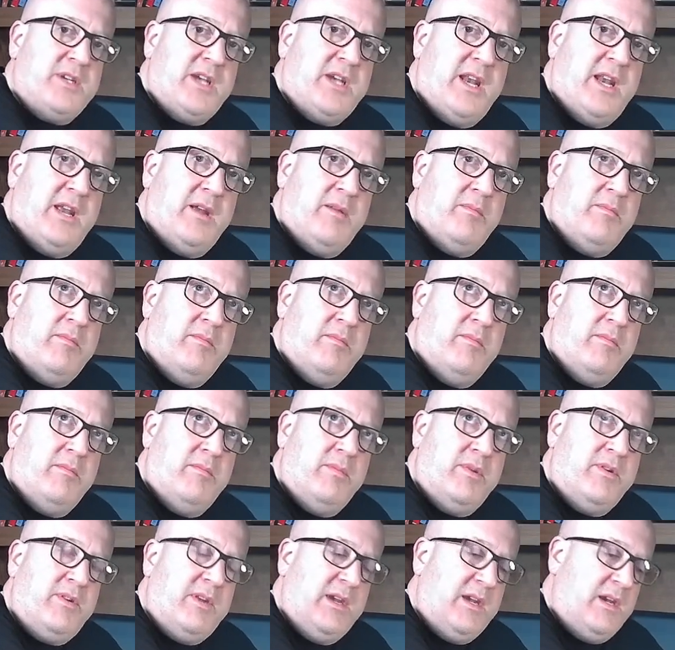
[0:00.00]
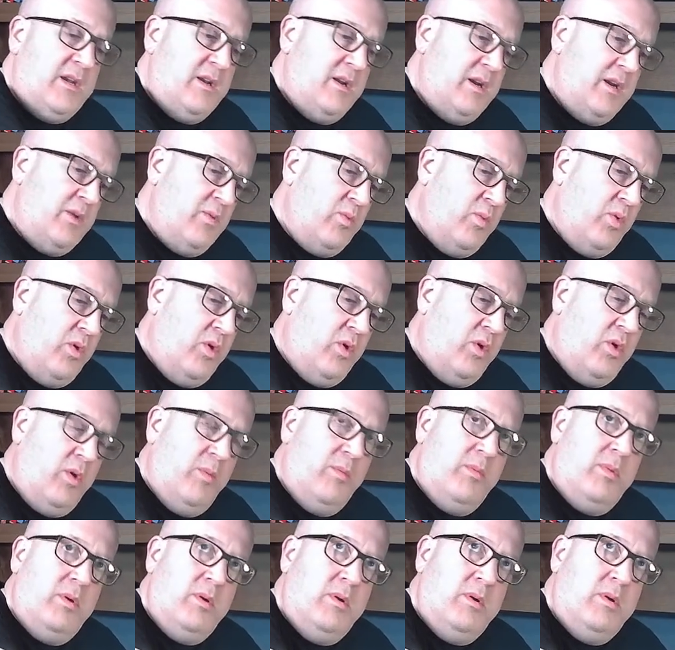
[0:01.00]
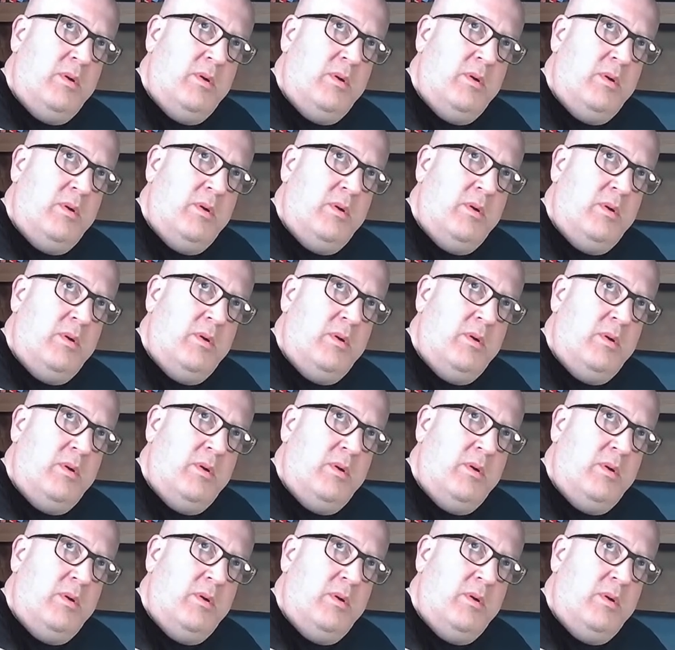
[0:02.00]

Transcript: getting particularly warm,